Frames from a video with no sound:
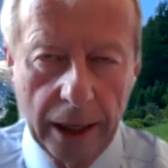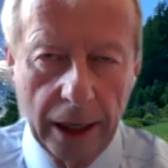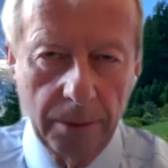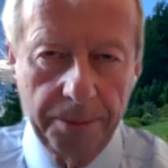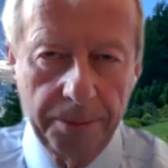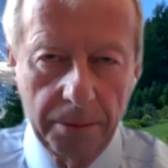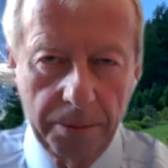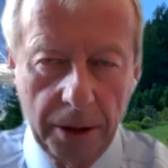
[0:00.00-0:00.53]

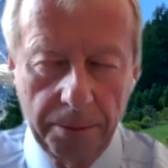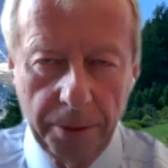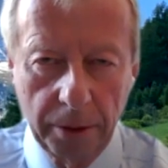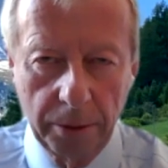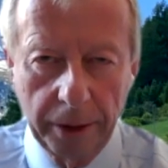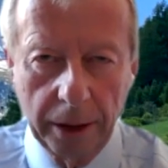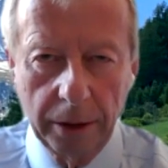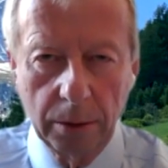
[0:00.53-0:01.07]
helping people
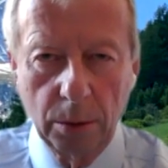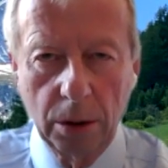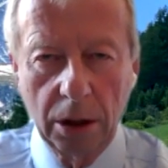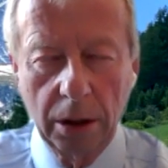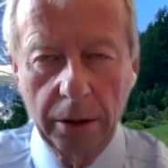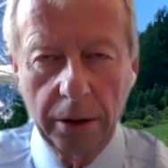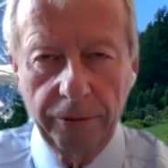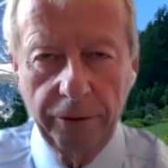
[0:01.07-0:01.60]
around the
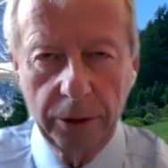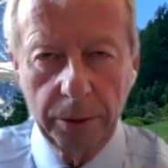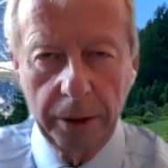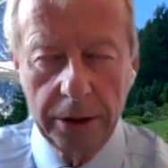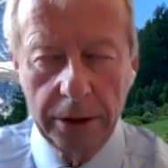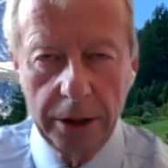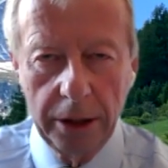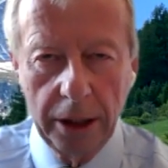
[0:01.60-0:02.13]
world for
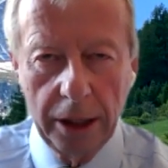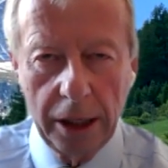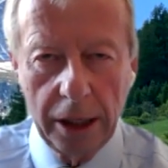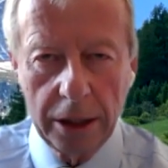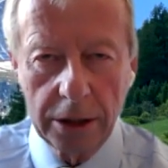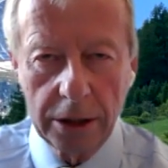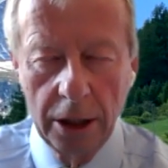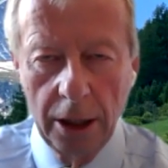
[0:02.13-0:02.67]
20
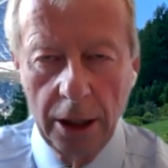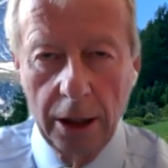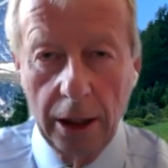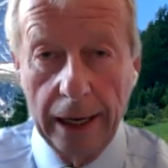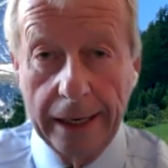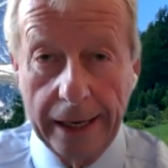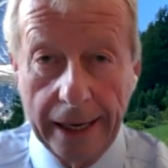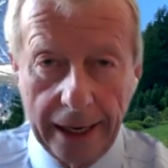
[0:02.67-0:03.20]
years,
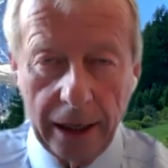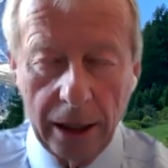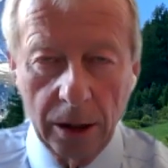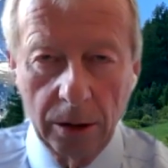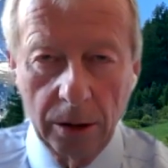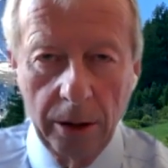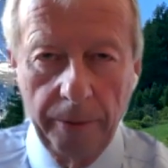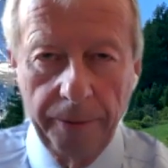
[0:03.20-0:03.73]
and
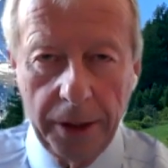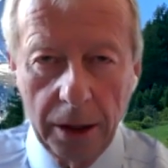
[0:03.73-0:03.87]
now